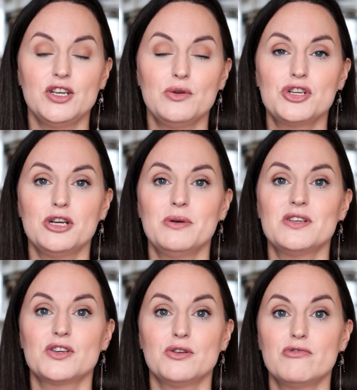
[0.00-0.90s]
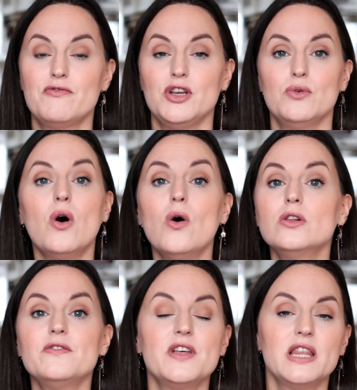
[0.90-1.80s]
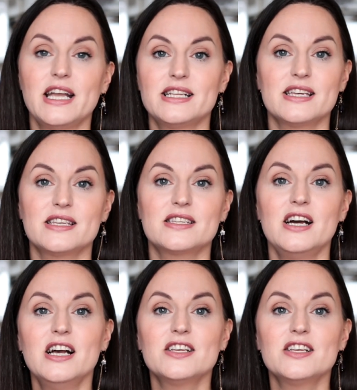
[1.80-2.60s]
YouTubers who review all of the latest